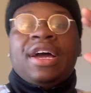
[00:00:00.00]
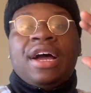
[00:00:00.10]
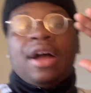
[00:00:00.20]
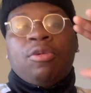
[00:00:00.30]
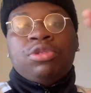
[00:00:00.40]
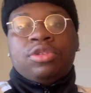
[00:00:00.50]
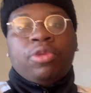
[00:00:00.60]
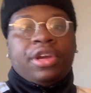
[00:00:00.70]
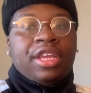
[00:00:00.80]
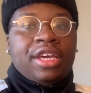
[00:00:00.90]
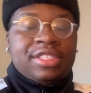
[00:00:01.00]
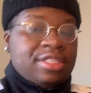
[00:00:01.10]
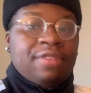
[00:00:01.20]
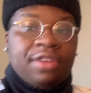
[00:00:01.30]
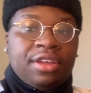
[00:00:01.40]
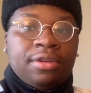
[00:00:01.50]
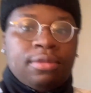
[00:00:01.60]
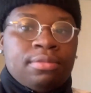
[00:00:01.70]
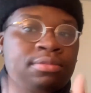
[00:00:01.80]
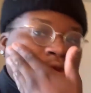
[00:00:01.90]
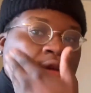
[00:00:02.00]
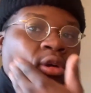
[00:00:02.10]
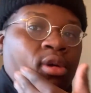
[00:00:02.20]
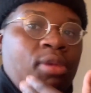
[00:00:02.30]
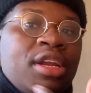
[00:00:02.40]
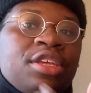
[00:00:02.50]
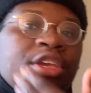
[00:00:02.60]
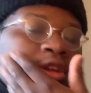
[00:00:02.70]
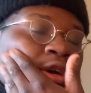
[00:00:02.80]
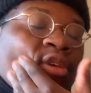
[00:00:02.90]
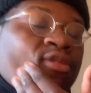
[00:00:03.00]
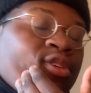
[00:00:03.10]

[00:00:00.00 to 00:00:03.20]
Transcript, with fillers: I went to work at like 7 a.m. Um, I didn't get off till